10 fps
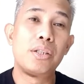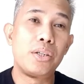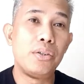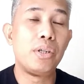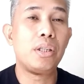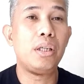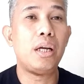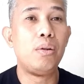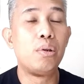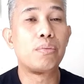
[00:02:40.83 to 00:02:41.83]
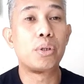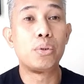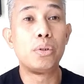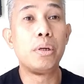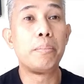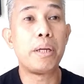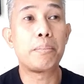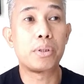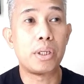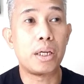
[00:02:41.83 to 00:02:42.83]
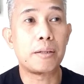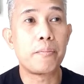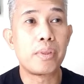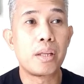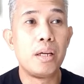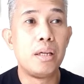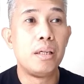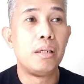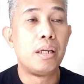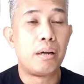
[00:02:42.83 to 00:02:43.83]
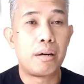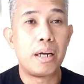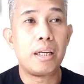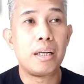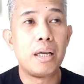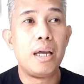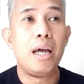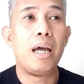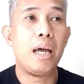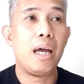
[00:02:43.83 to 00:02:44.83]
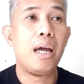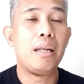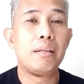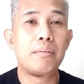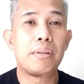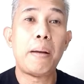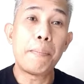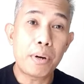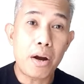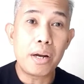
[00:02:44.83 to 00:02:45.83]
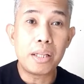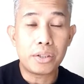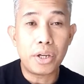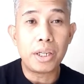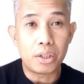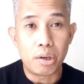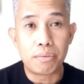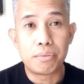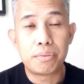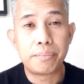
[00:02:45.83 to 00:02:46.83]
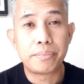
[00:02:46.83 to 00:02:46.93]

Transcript: security, and look for Google Play Protect. Alright, and temporarily turn it off.